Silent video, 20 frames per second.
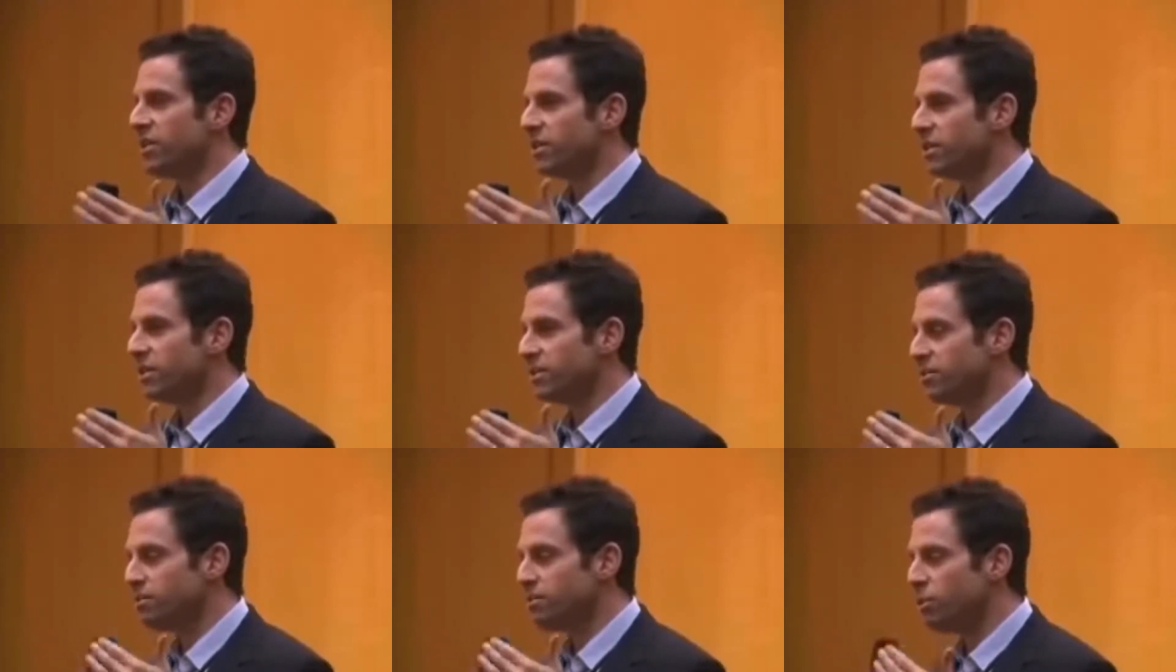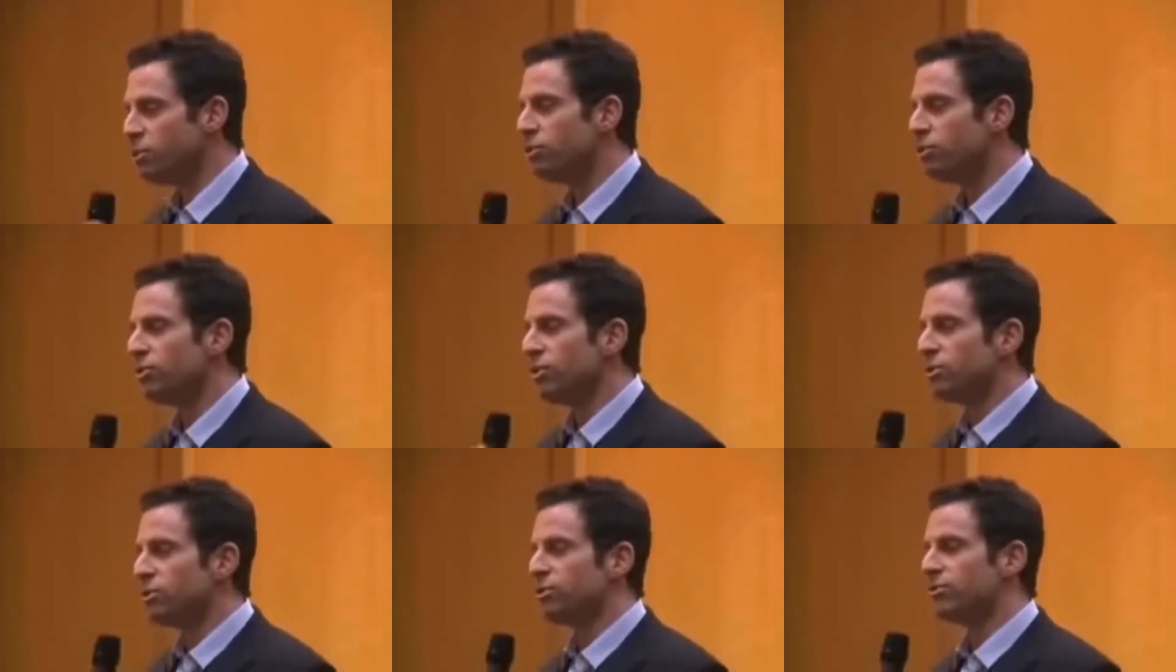the, the
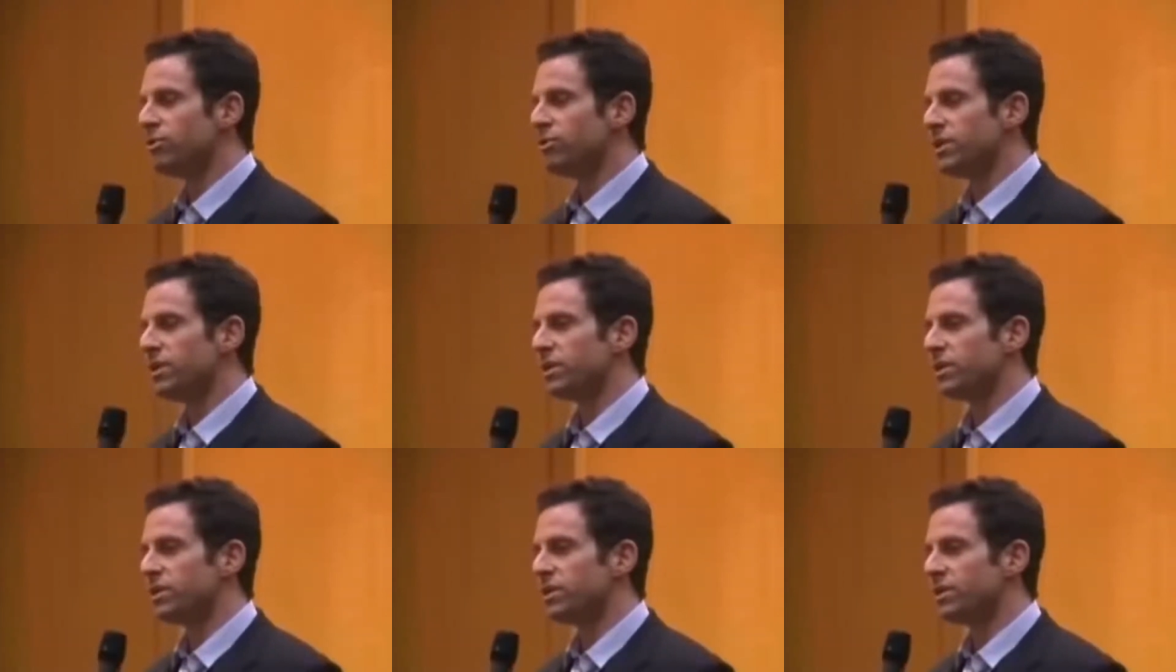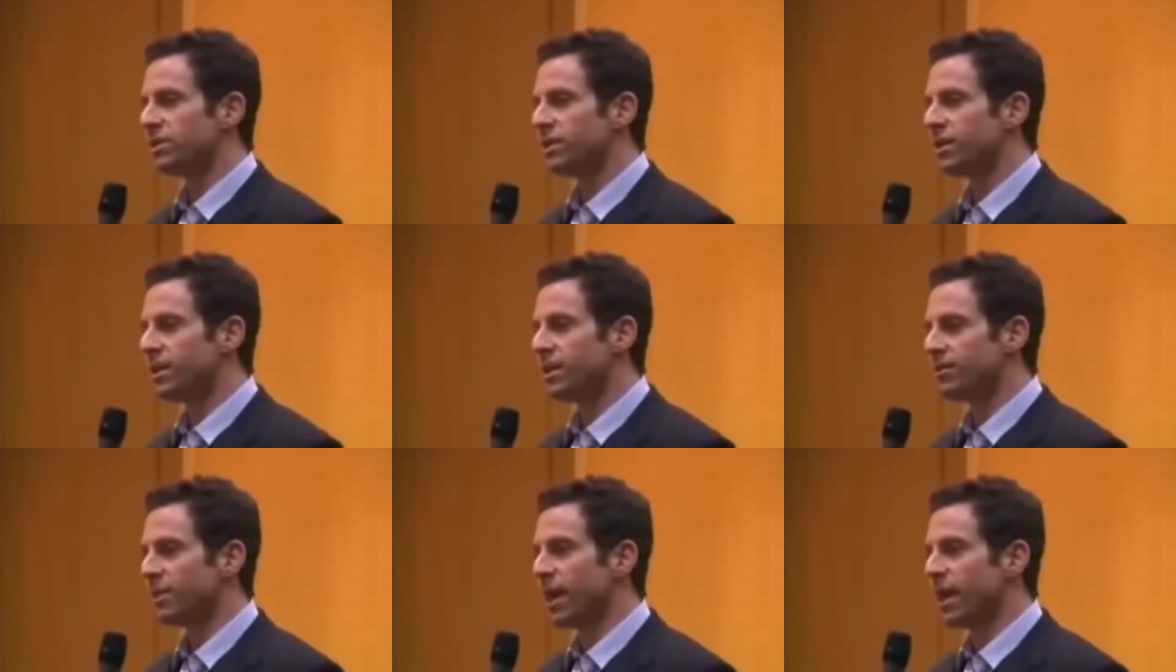mood you feel
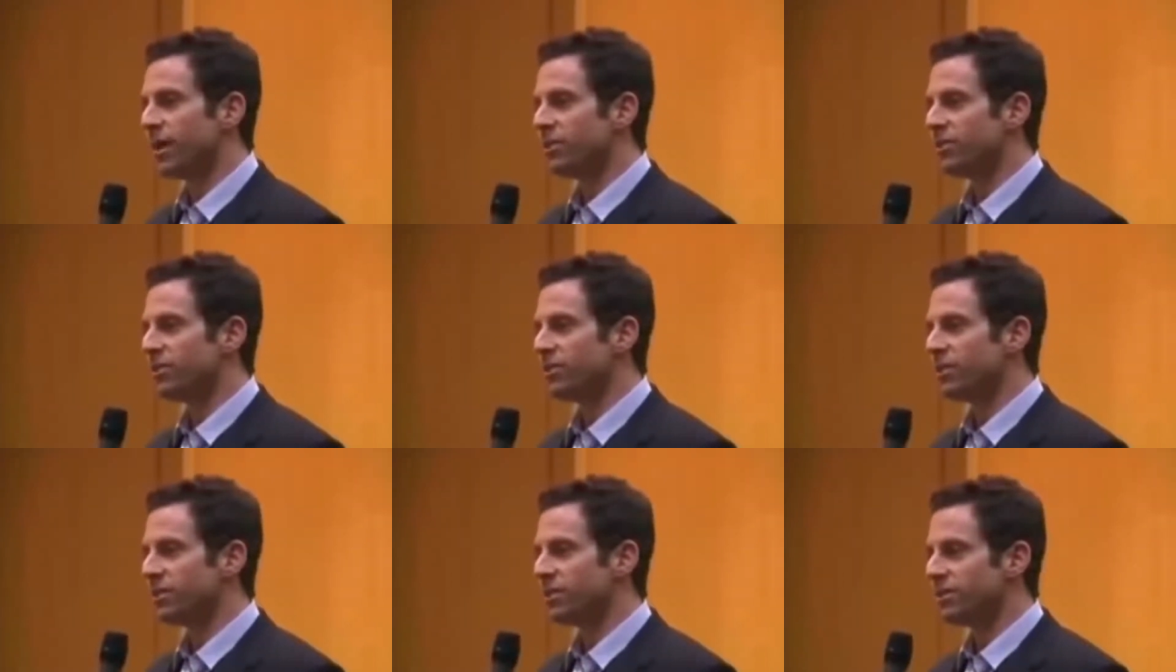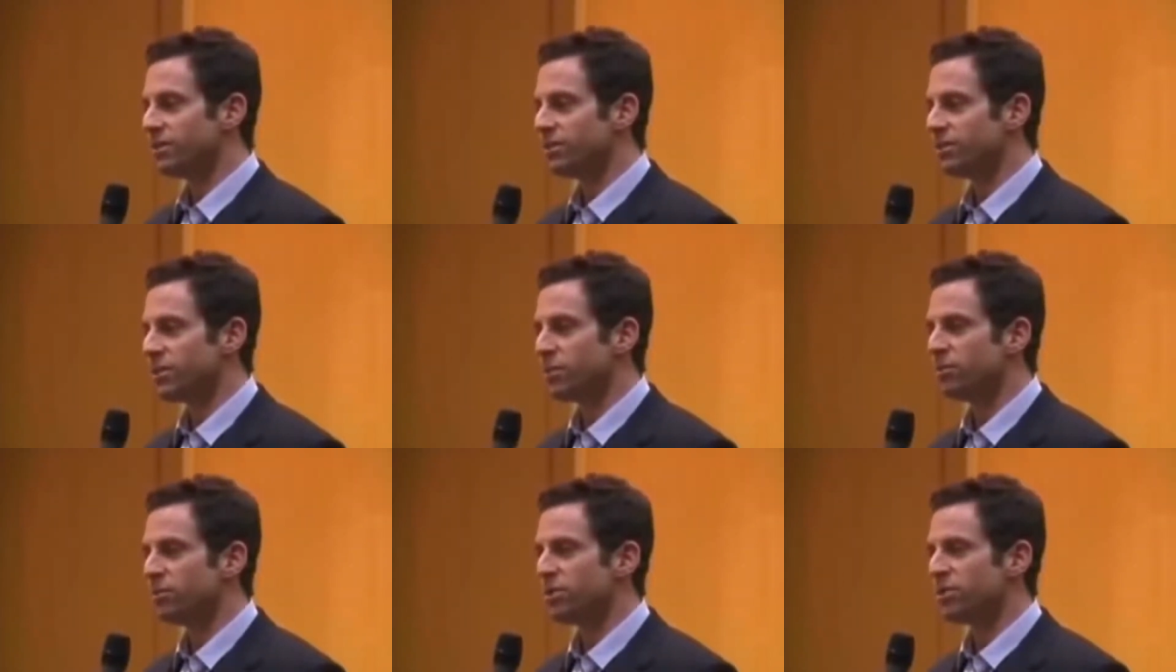the, about uh,
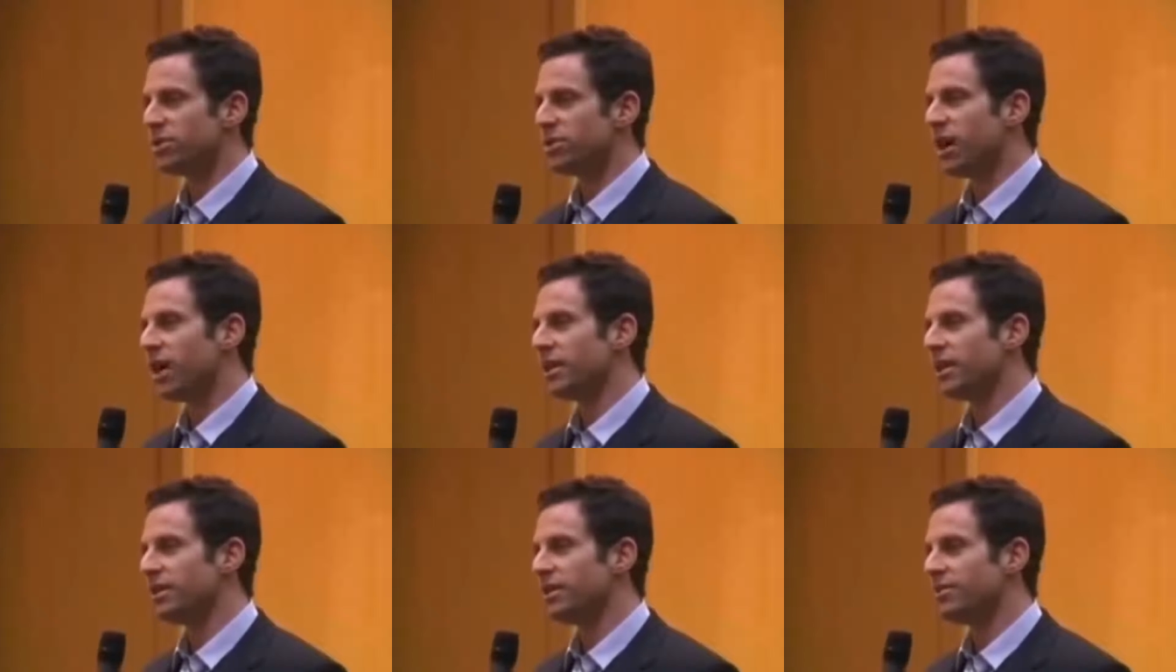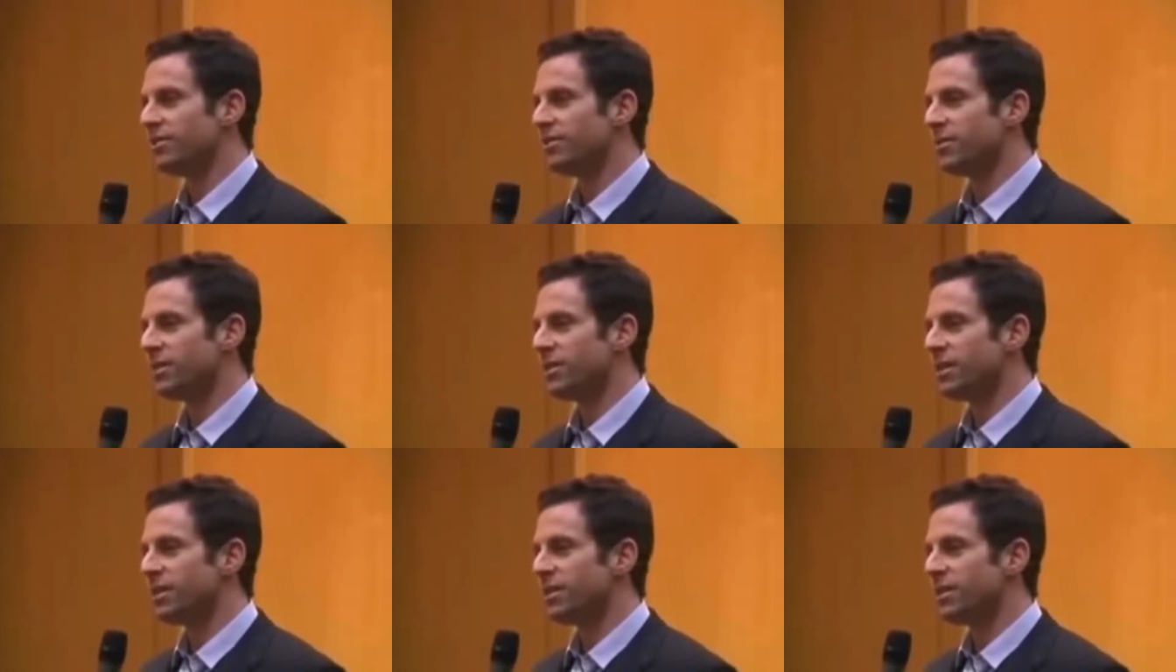
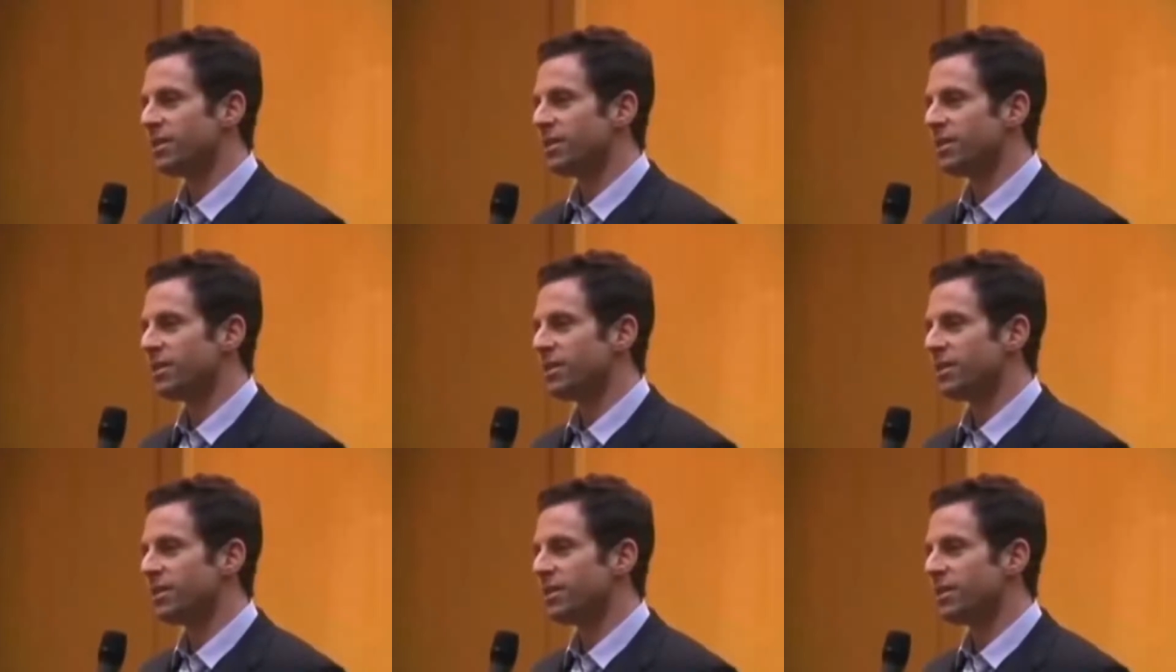Poseidon,